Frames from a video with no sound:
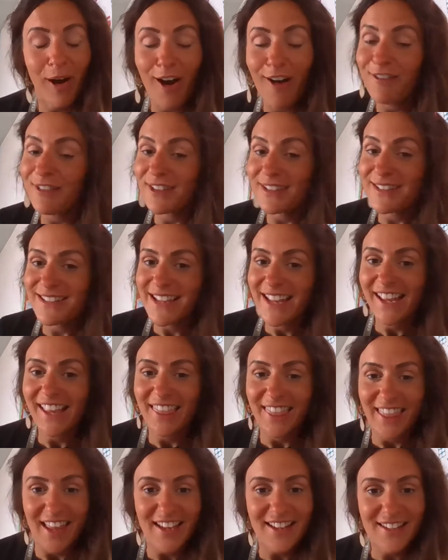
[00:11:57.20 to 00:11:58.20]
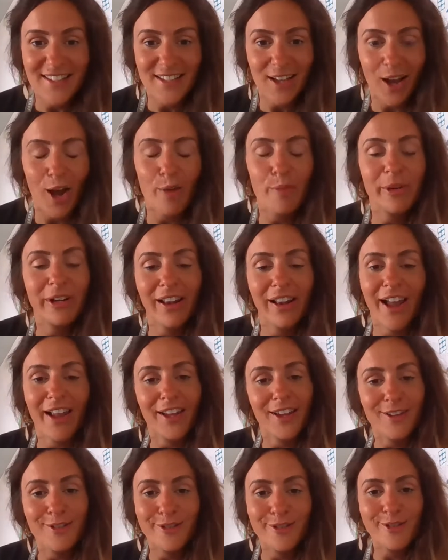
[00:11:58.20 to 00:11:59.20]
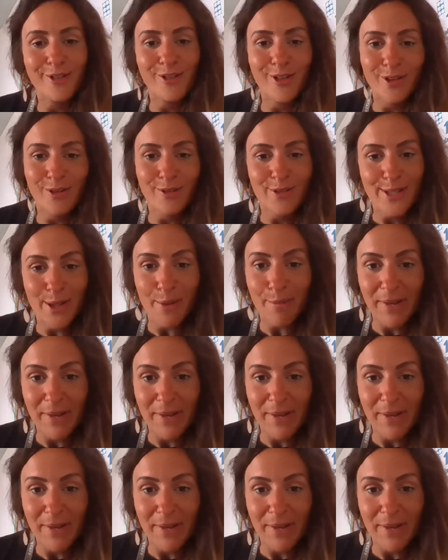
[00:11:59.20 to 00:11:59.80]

after seeing this, I would like you to choose